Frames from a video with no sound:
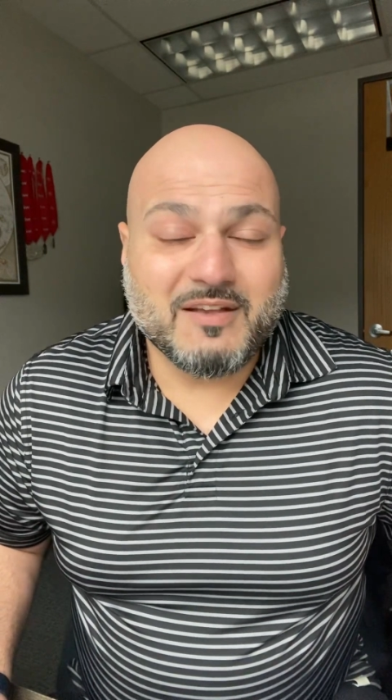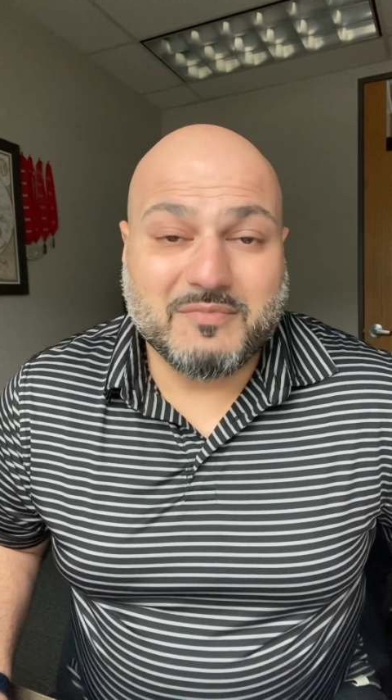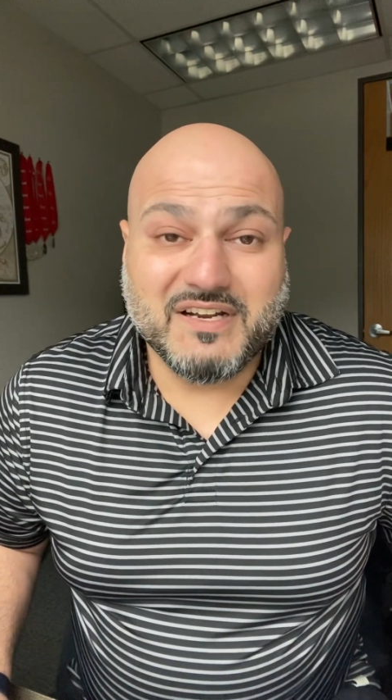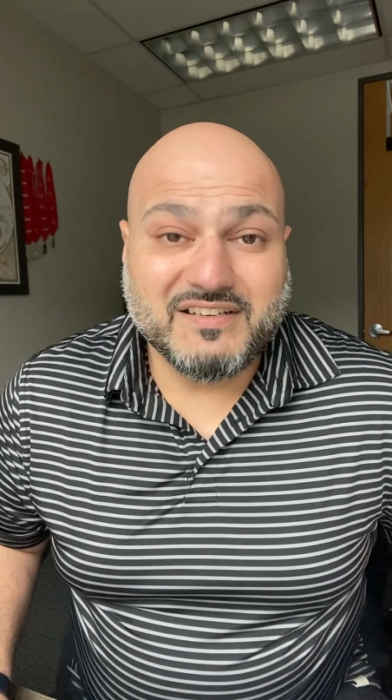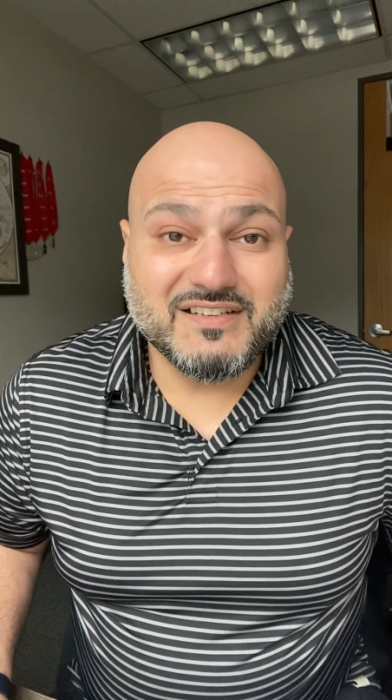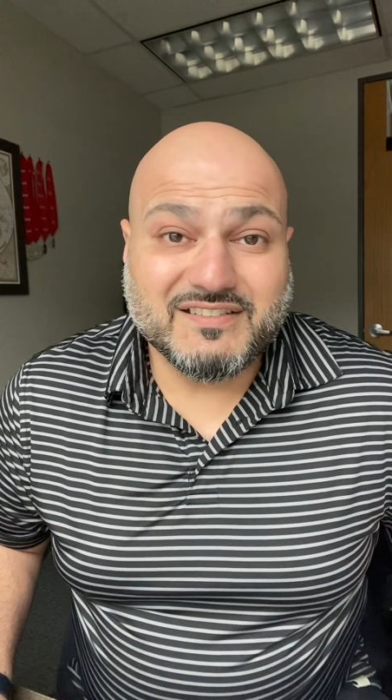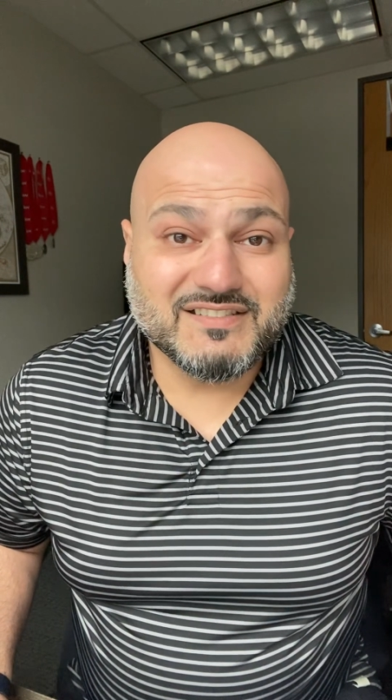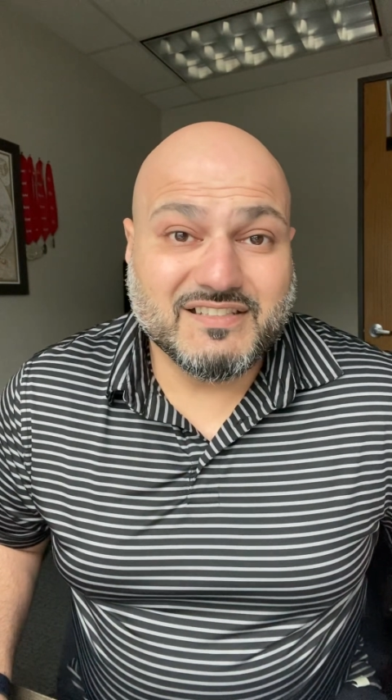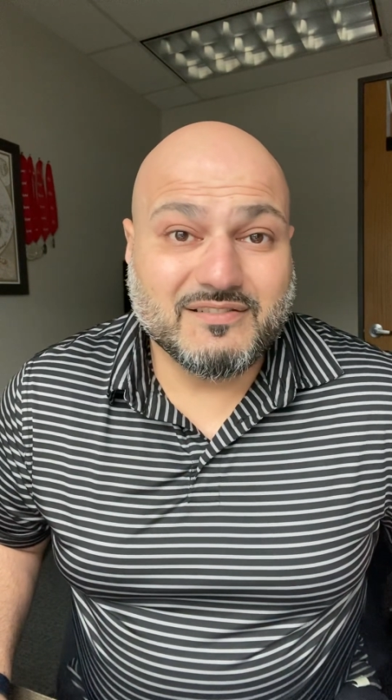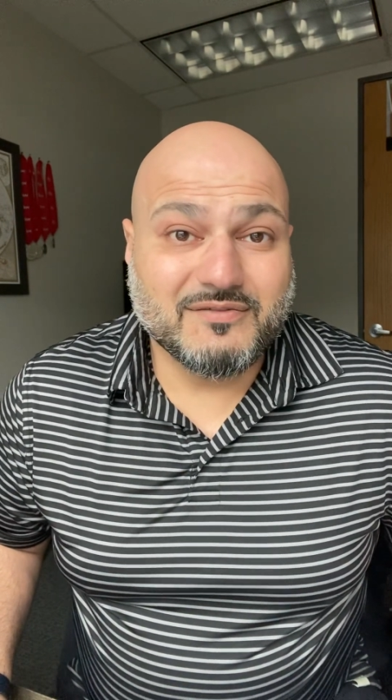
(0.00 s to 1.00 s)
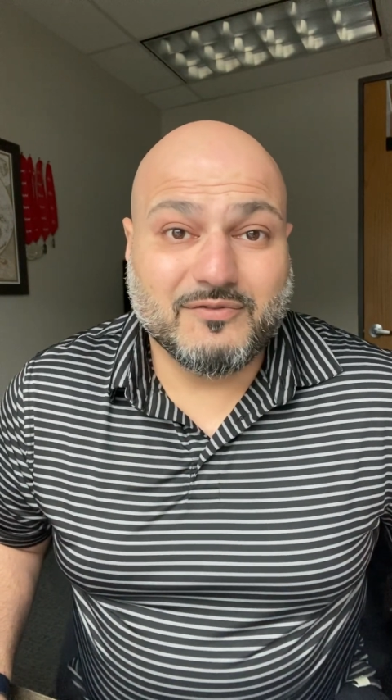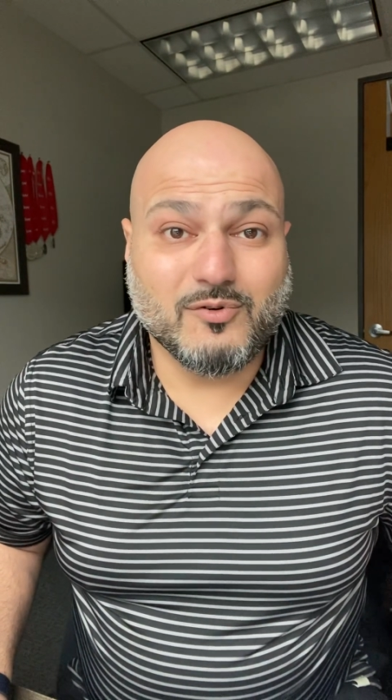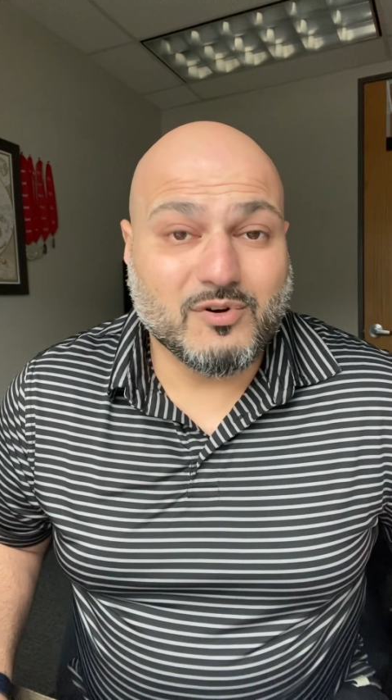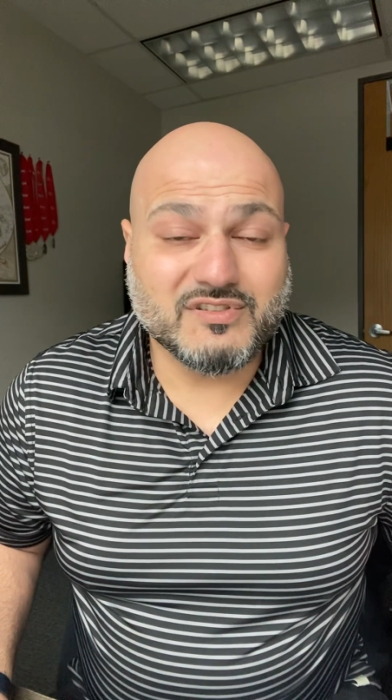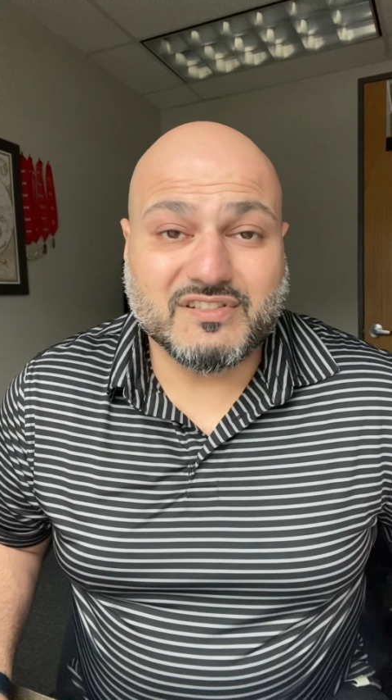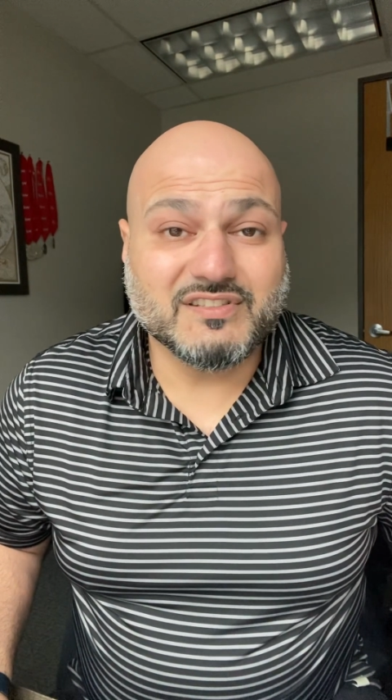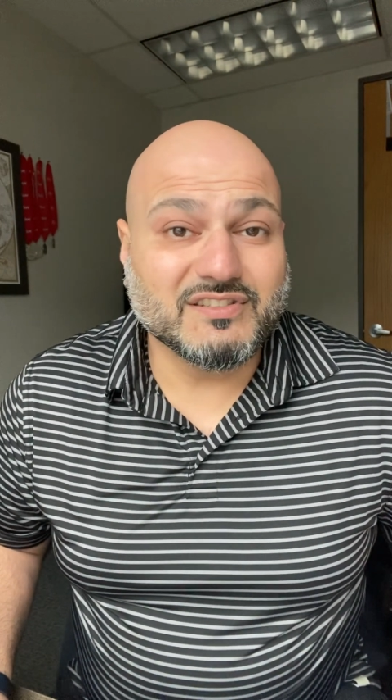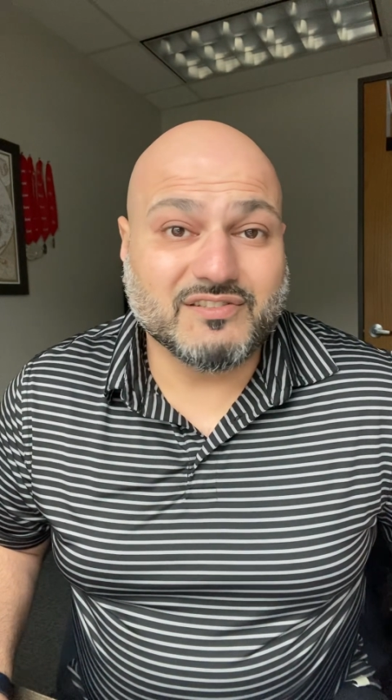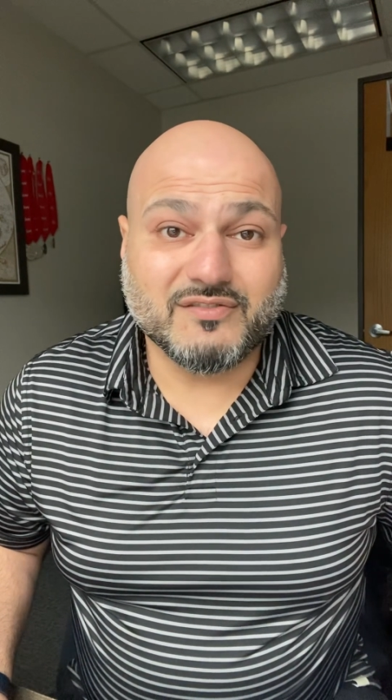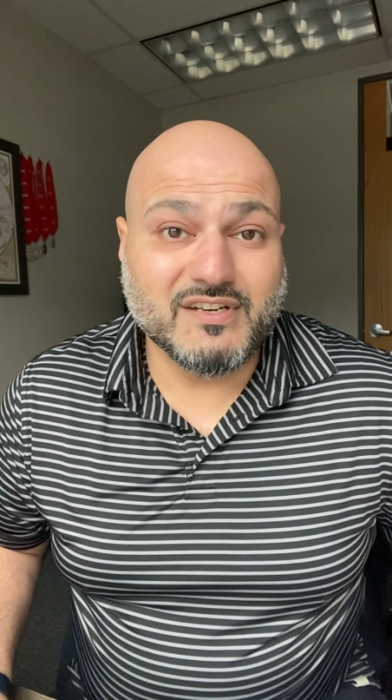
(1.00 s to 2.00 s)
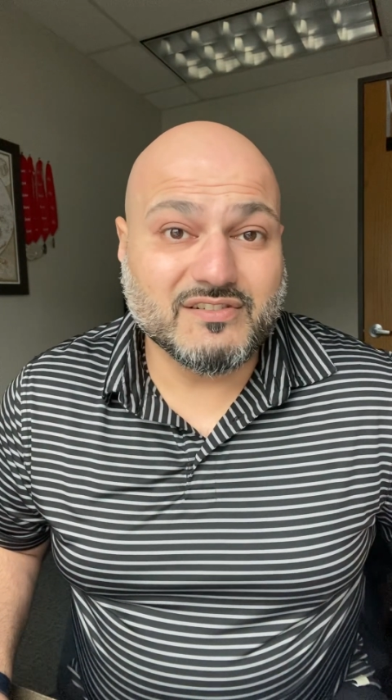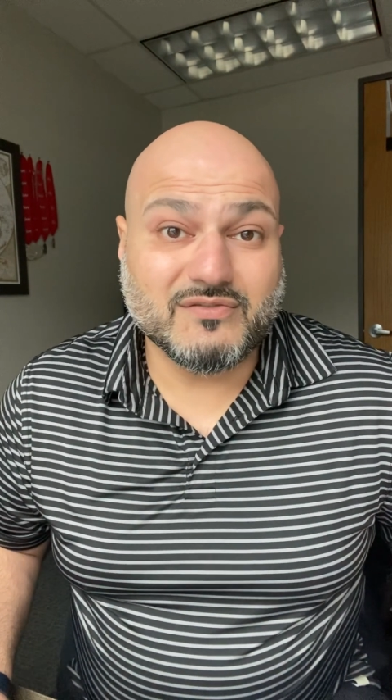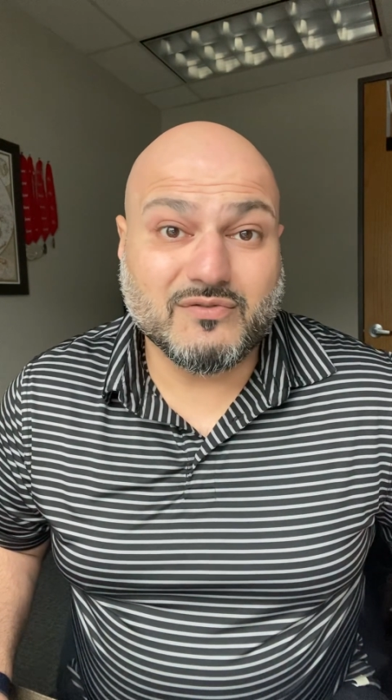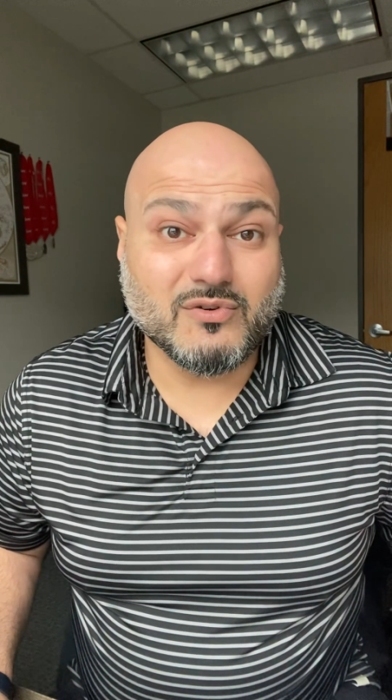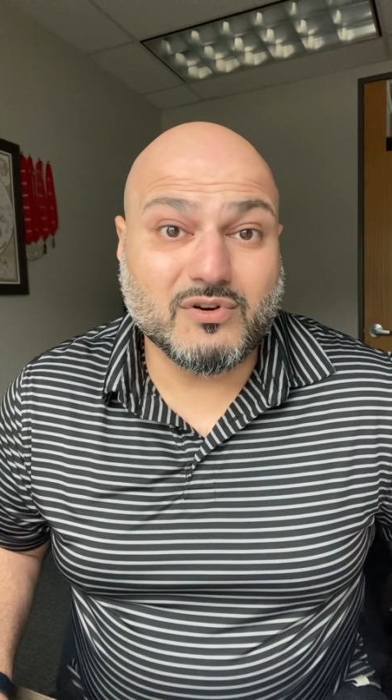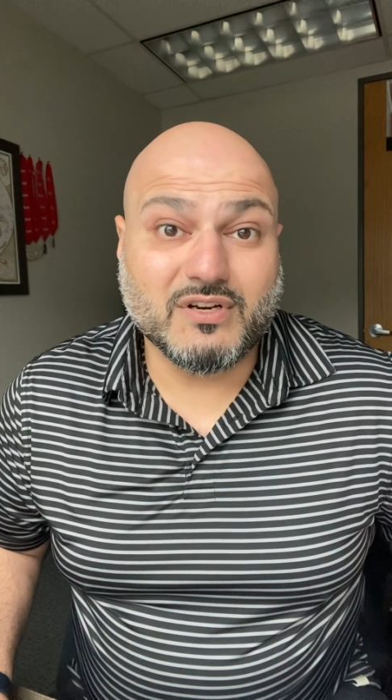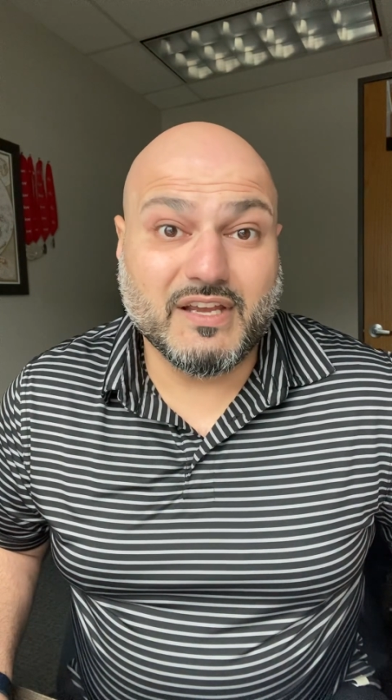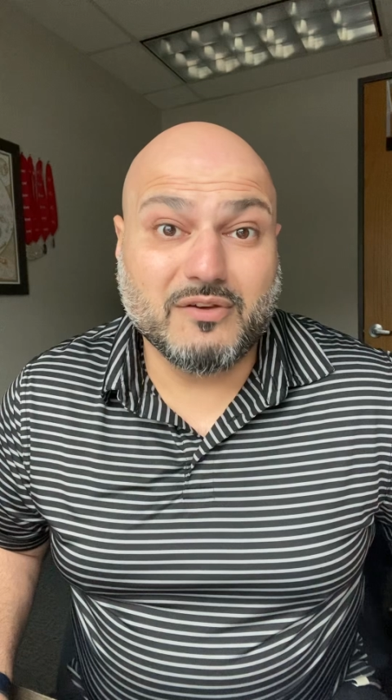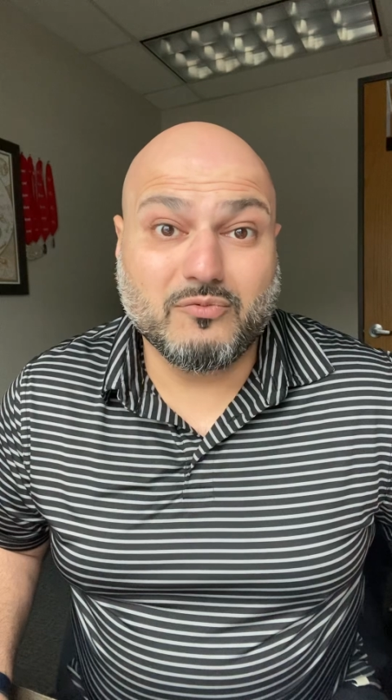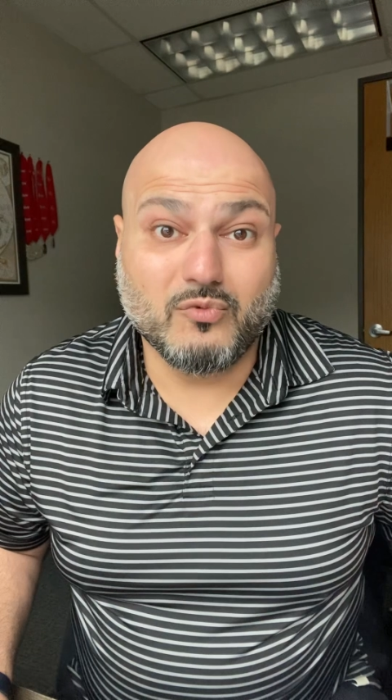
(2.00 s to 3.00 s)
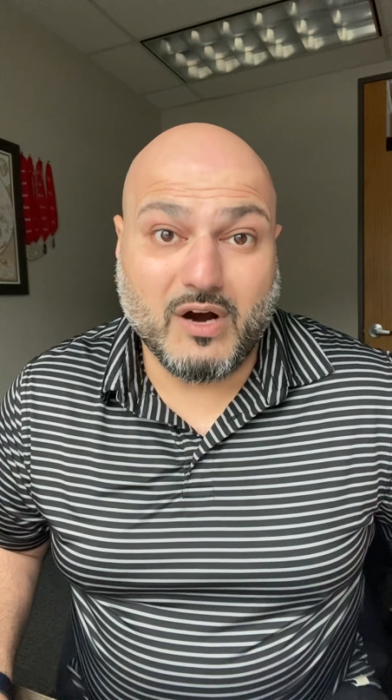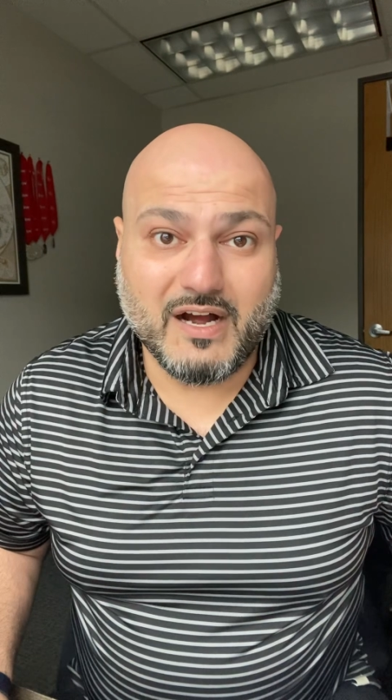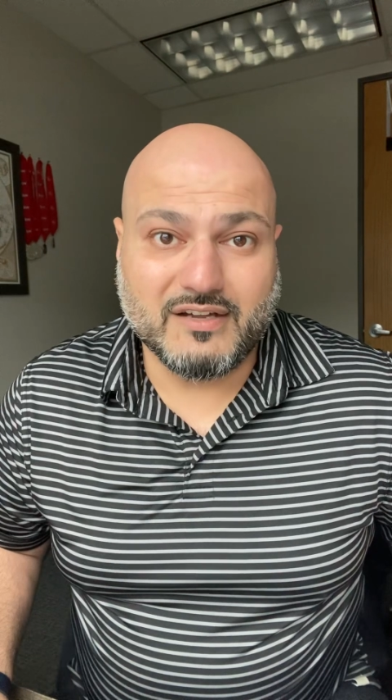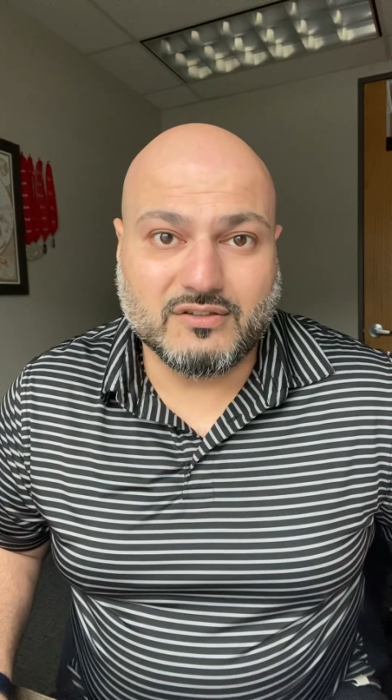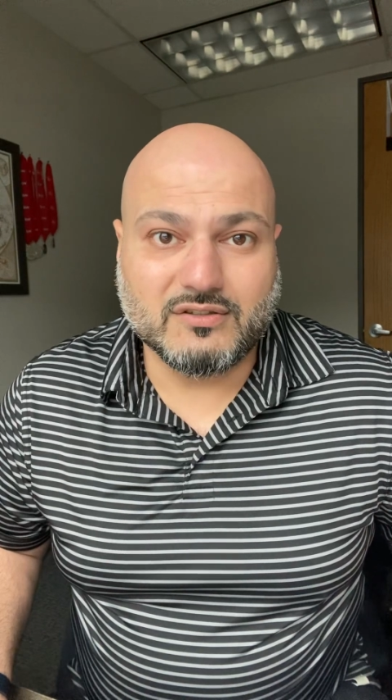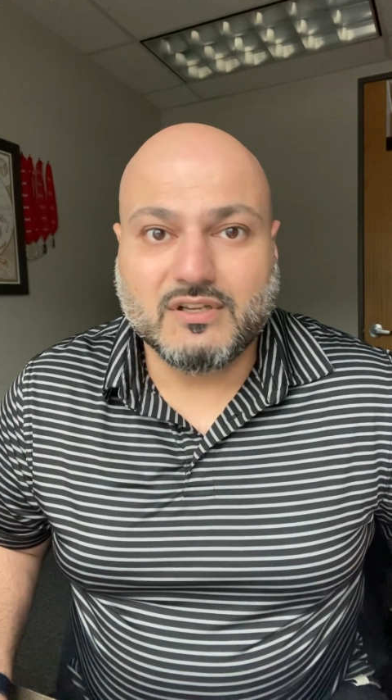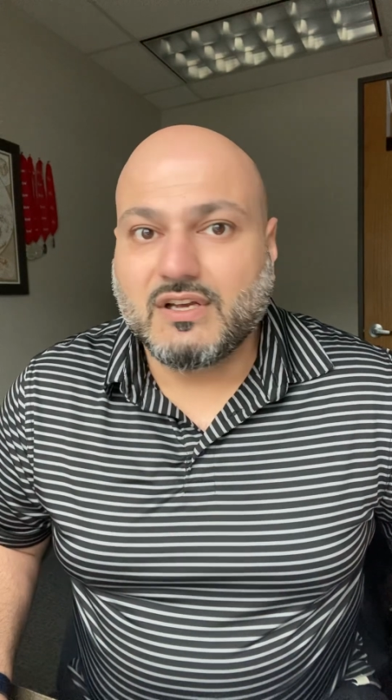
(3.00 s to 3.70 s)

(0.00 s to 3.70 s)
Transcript: might not see the fours and the threes for a while.